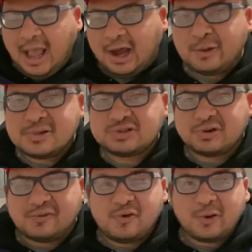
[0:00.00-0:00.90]
um, so
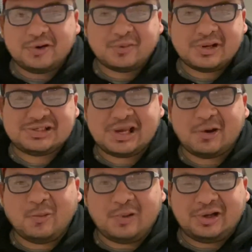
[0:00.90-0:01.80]
if you are new to my
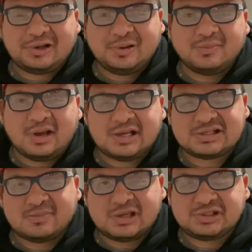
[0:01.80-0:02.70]
channel, welcome. As
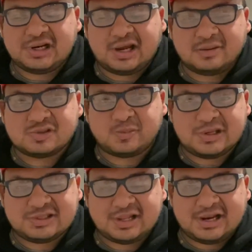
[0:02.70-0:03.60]
I mentioned, I am Sway
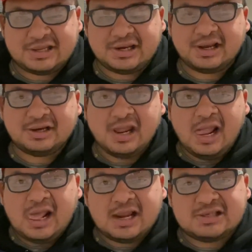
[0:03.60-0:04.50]
to the ninety-nine,
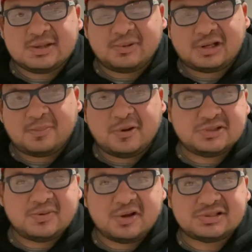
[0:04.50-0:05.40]
and I typically
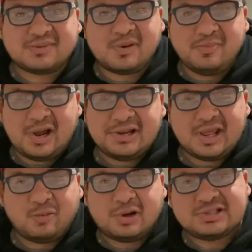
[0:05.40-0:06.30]
post videos every
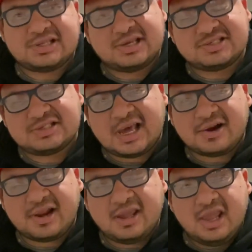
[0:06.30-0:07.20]
Monday, Wednesday, and
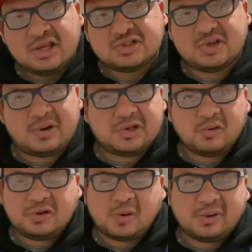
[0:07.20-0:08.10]
Saturday. So I do
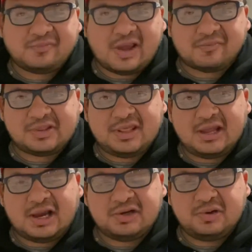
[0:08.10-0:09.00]
a little bit of
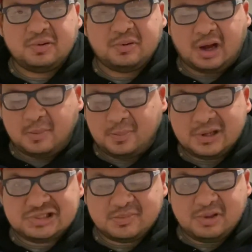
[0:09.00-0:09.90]
everything. I do um,
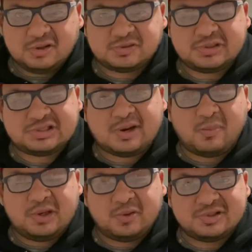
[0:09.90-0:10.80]
budget meals, which is how we'll
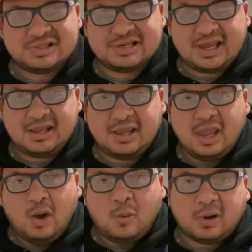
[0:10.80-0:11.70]
be doing today,
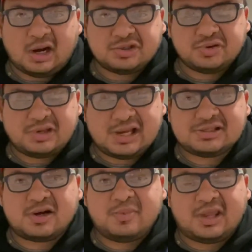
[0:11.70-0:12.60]
where I show you guys
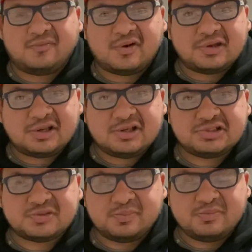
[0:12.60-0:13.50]
how to make a very
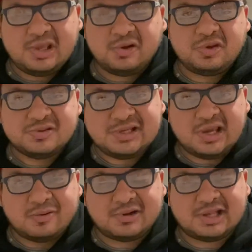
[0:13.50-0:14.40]
delicious meal using
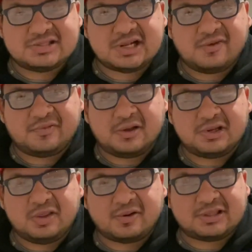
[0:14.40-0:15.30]
ingredients that I found
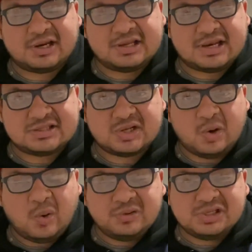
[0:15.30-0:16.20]
either at the ninety-nine cent
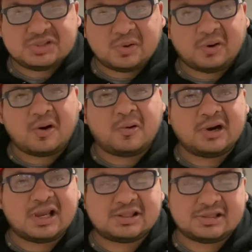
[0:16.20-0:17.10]
Only Store or
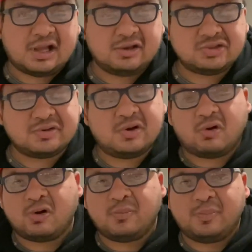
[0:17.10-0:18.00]
at the Dollar Tree
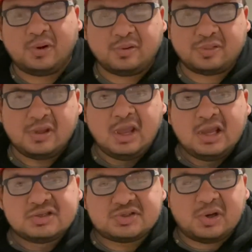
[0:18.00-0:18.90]
or both.
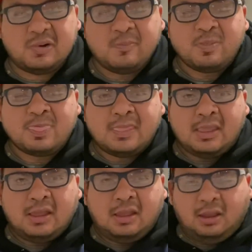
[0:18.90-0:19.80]
So
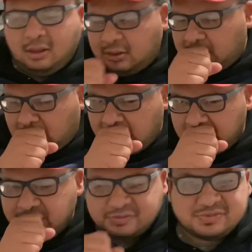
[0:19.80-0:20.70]

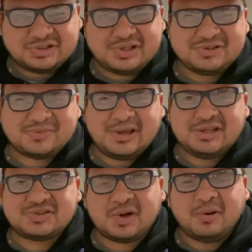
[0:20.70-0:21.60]
excuse me.
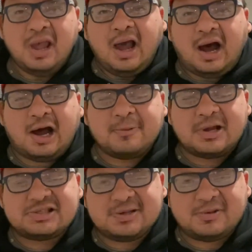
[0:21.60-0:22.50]
So um,
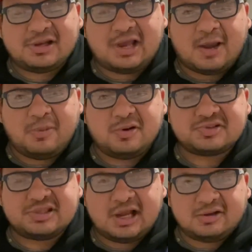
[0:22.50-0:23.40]
typically I
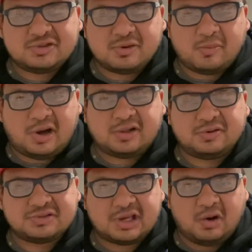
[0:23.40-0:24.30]
post Dollar Tree
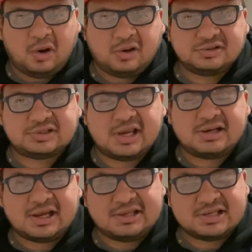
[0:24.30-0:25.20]
walkthroughs and hauls and
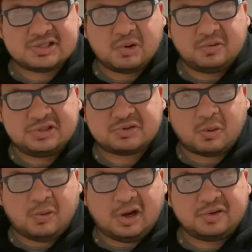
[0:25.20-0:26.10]
ninety-nine cent Only Store
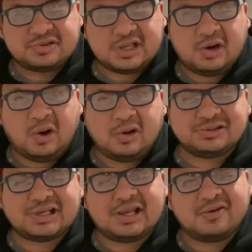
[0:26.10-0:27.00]
walkthroughs and
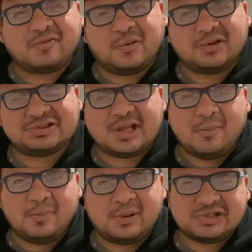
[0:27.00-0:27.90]
hauls, and of course
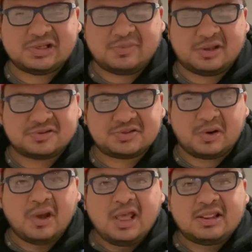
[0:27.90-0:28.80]
budget meals.
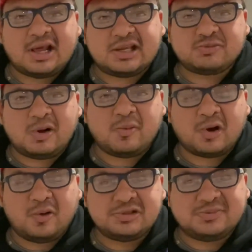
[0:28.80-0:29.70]
So that is what we're
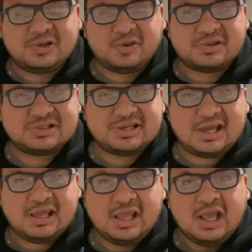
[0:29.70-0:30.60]
going to be doing
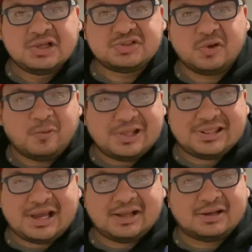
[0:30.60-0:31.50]
today. So with
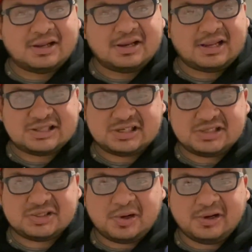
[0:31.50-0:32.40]
that, let's get
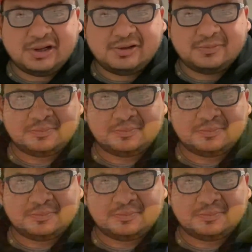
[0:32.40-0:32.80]
started.